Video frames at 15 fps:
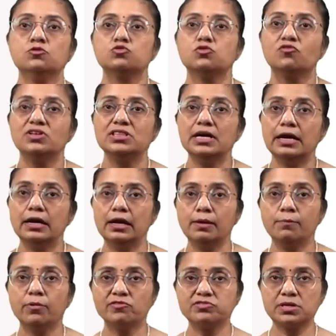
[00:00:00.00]
So with the
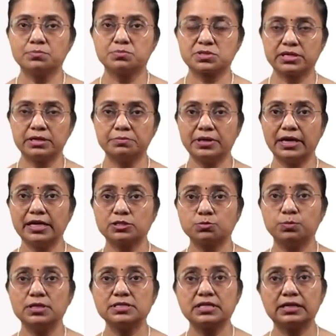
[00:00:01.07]
help of subscript,
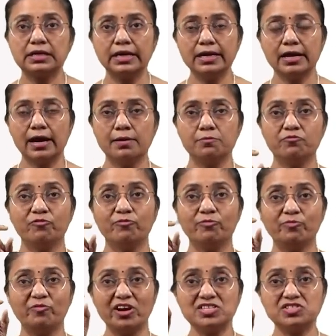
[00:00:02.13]
explicitly I'm
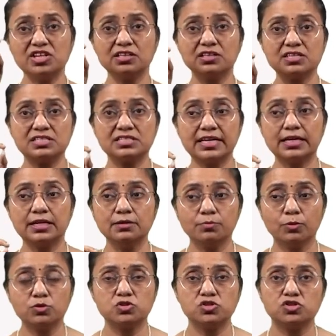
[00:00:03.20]
fetching the second
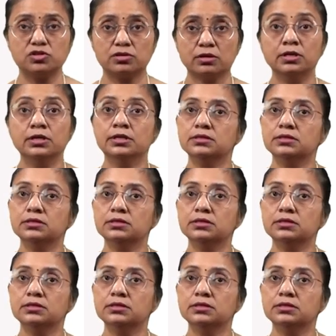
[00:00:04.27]
position.